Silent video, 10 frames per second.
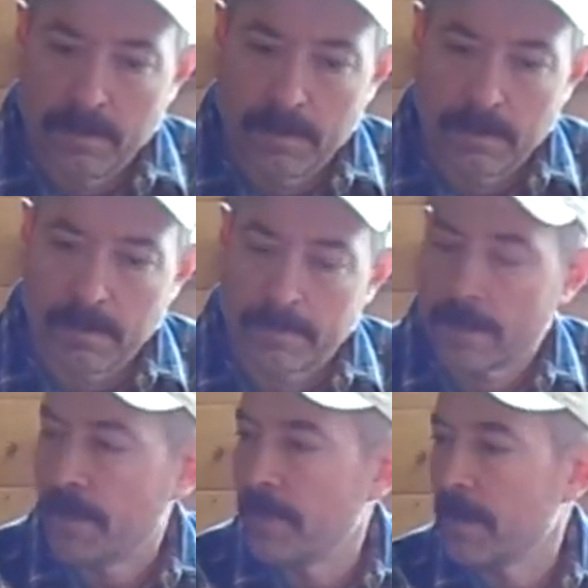
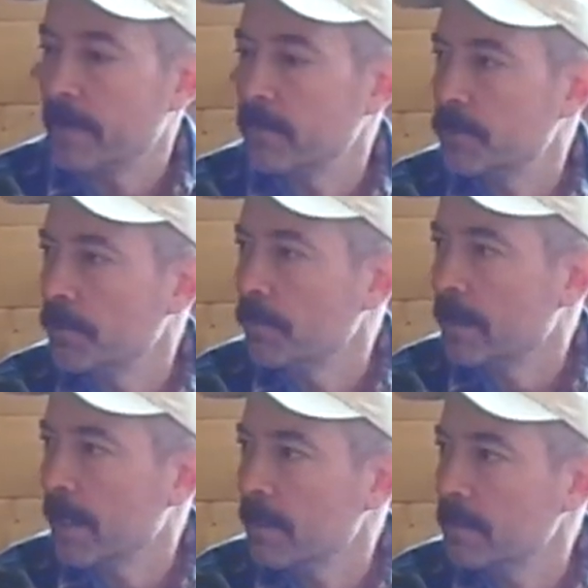that I thought I would
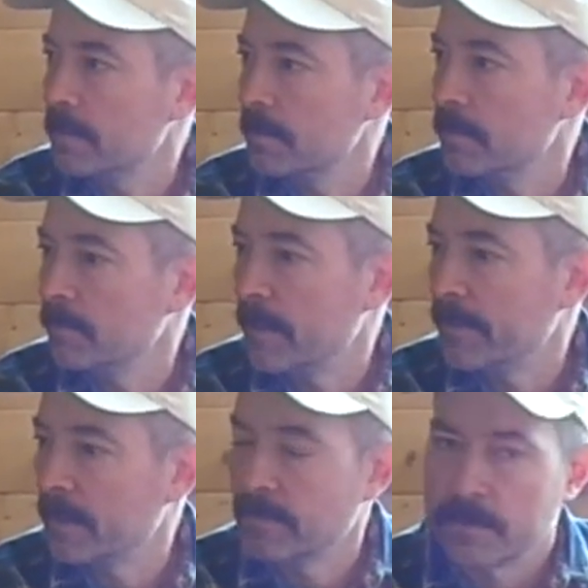showcase,
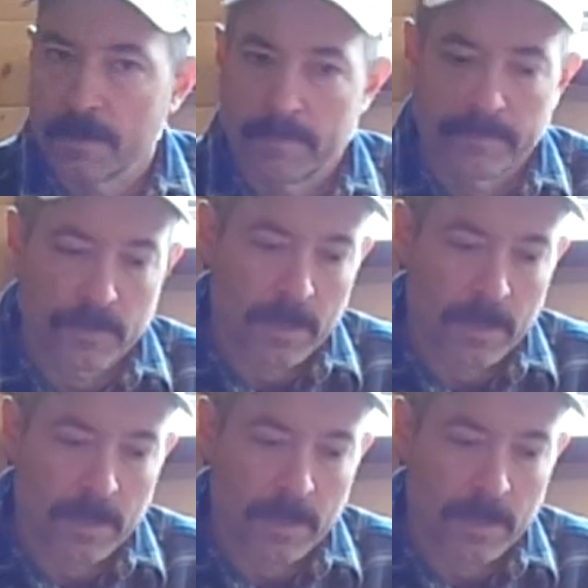maybe give some of you